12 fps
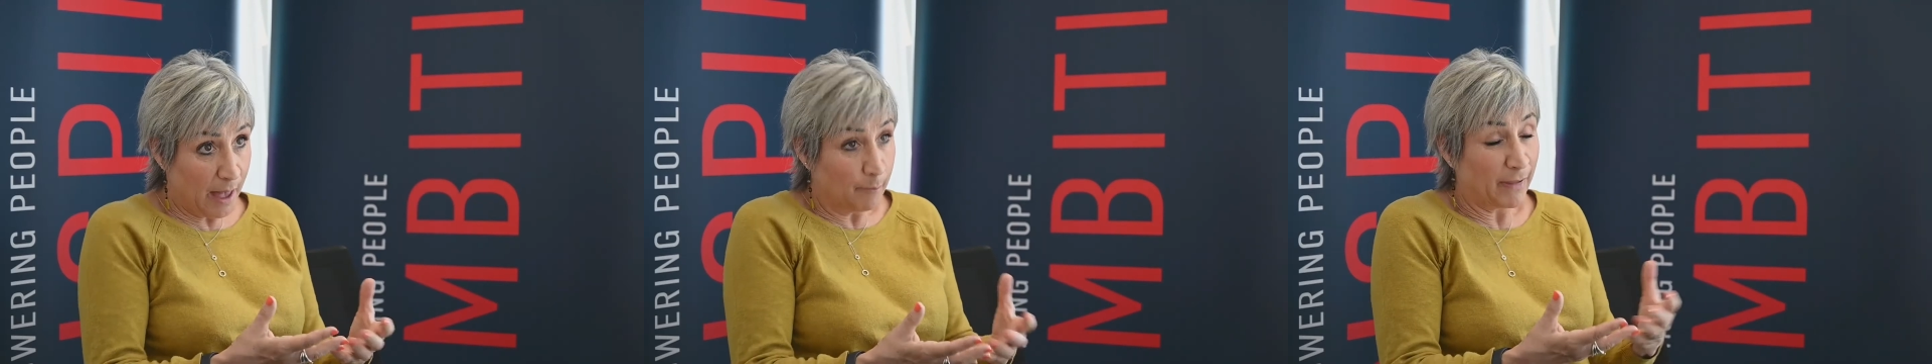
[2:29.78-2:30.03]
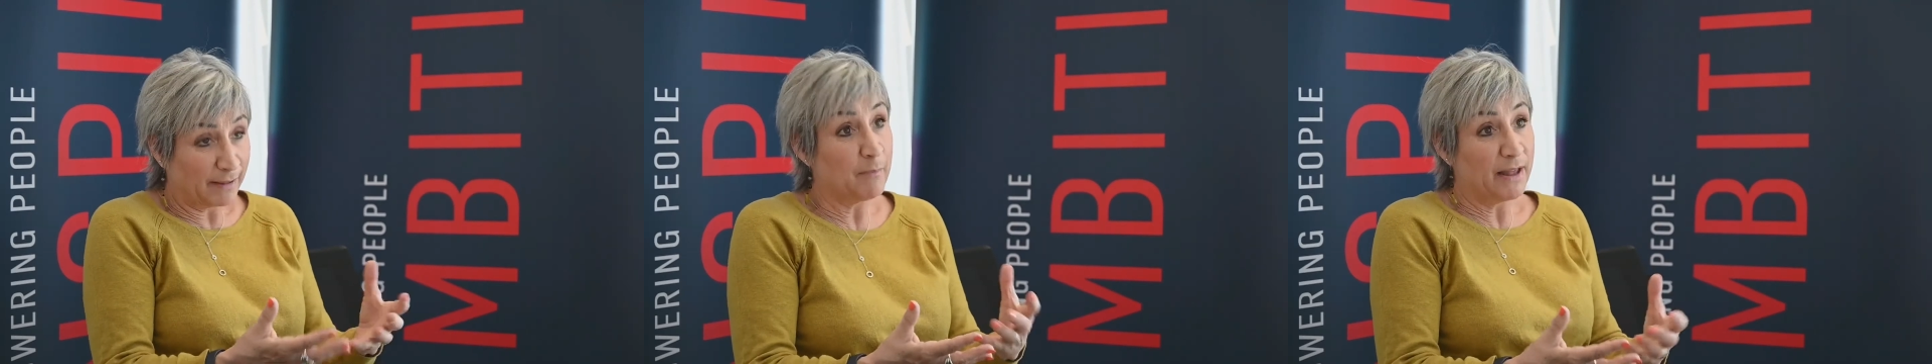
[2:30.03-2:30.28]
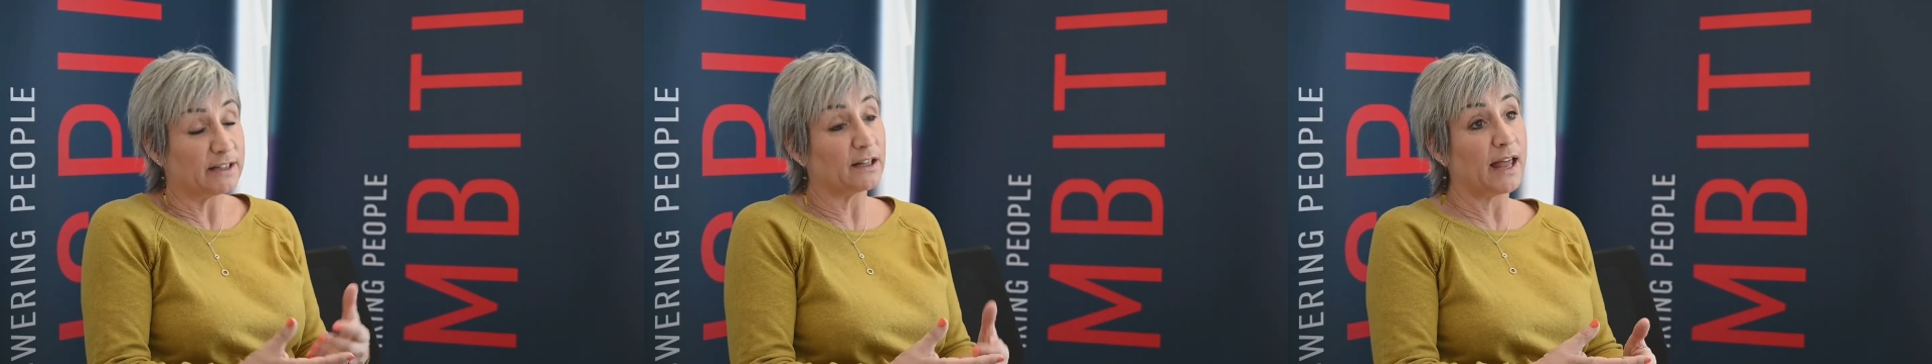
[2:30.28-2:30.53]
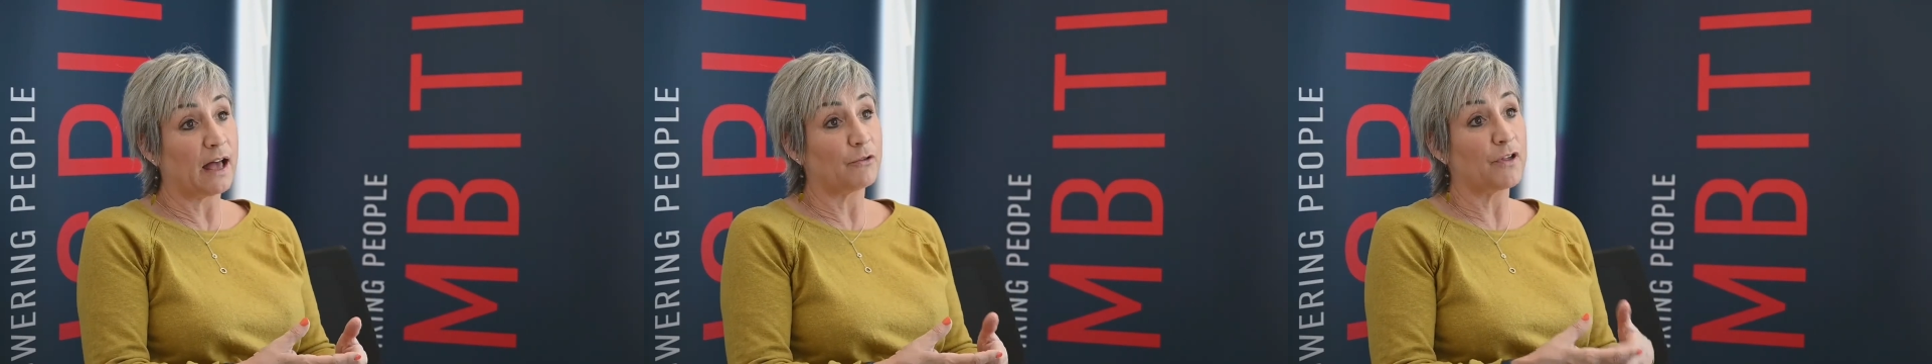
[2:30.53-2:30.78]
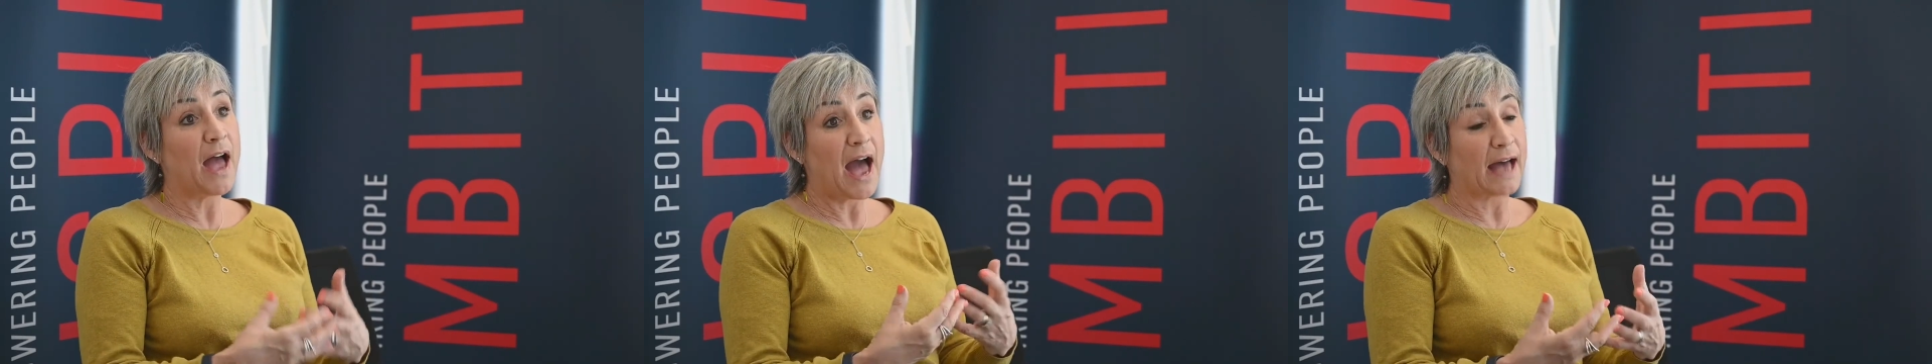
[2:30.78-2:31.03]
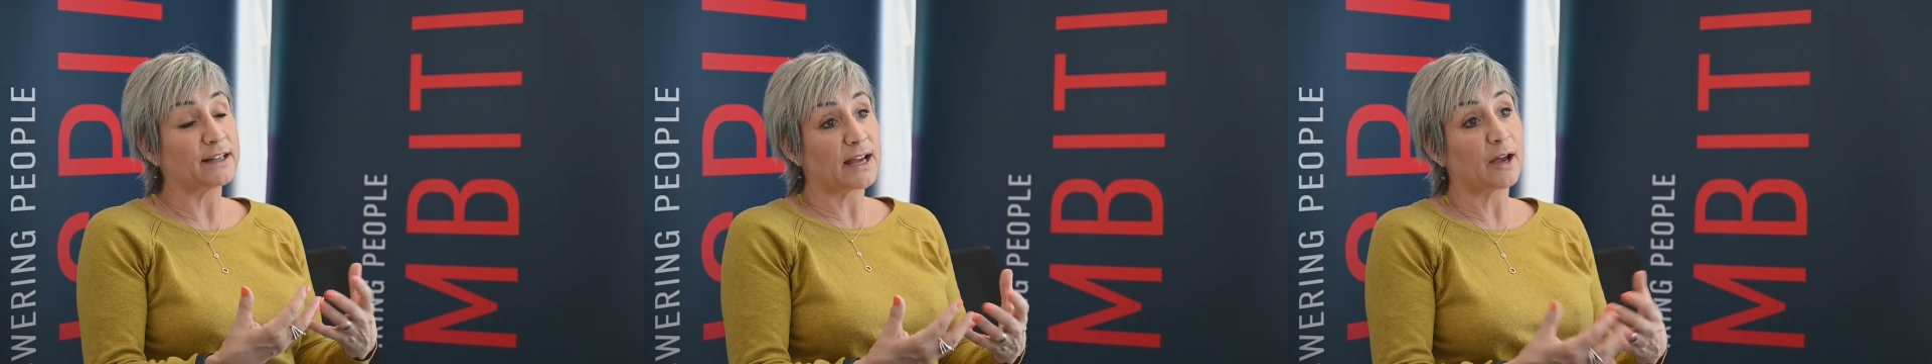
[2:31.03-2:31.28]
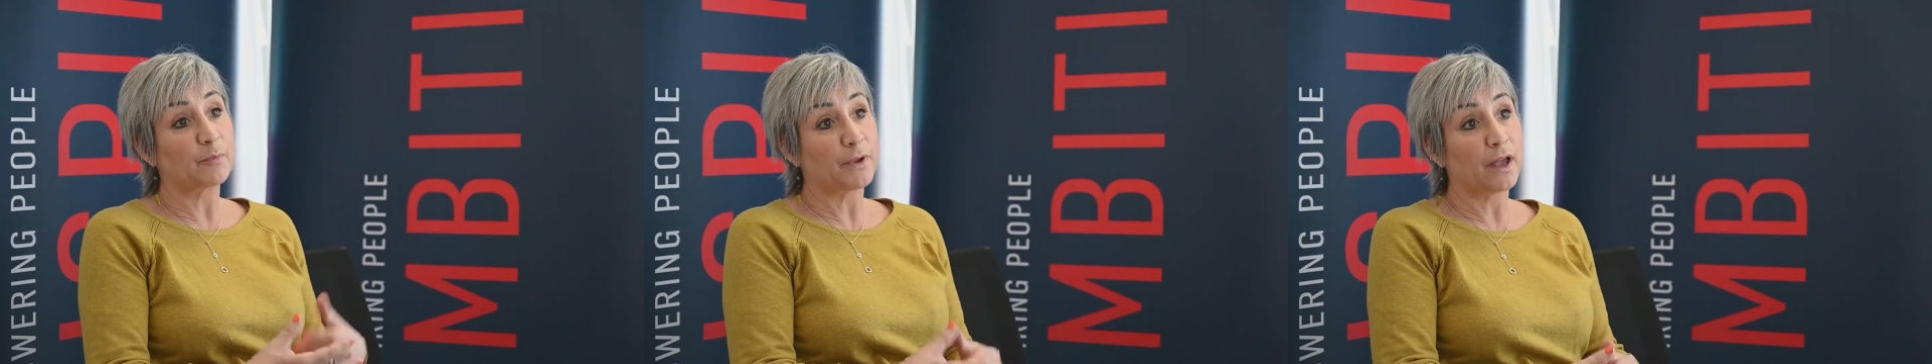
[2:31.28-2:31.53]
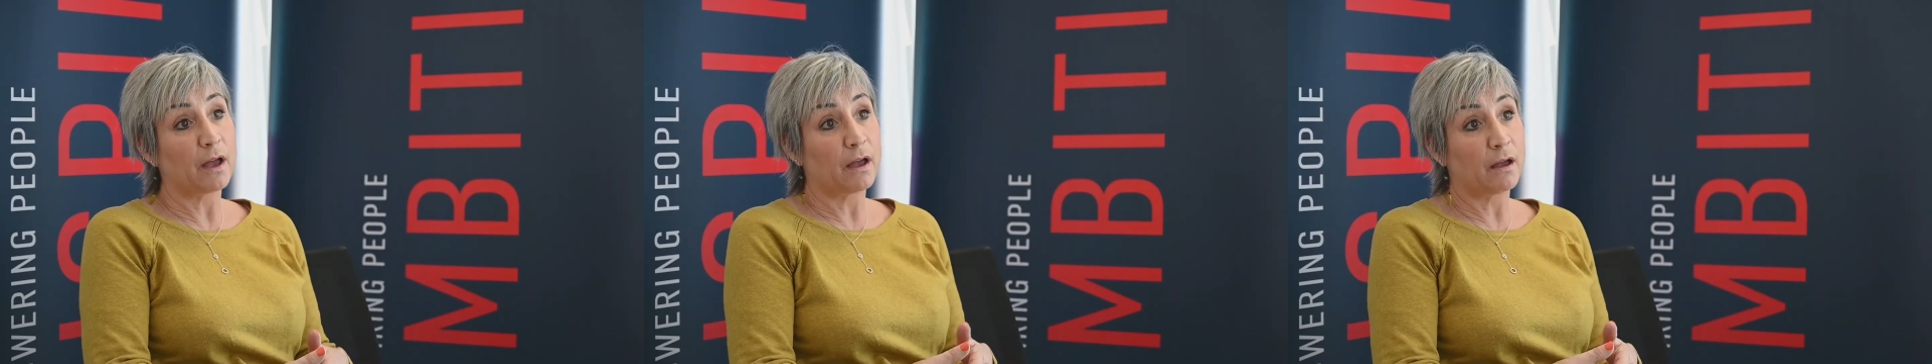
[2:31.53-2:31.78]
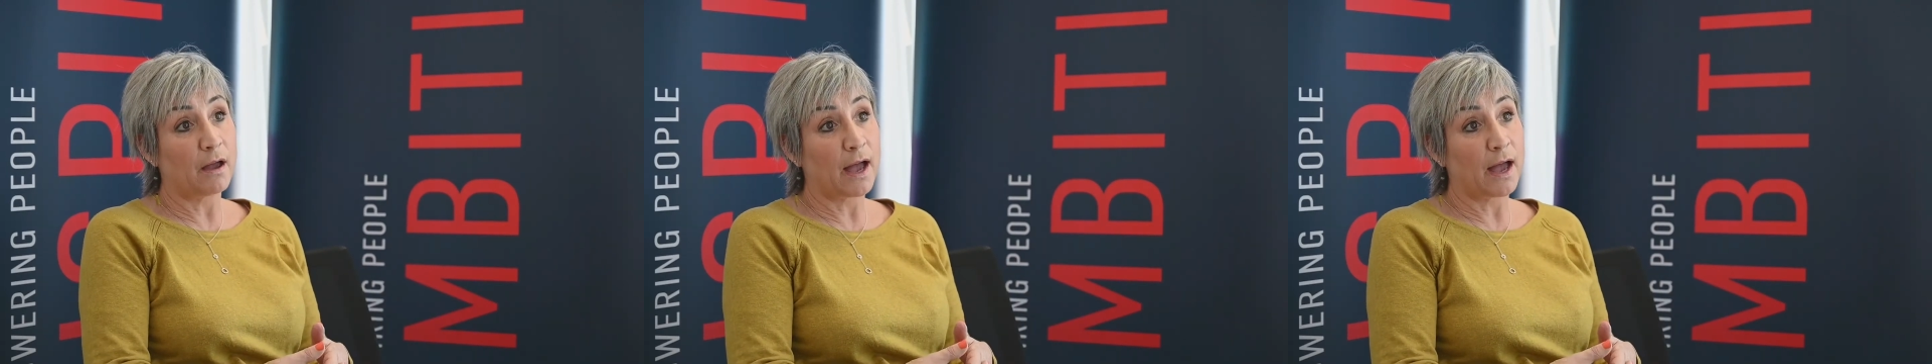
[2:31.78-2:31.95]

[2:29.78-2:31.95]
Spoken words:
mental health and happier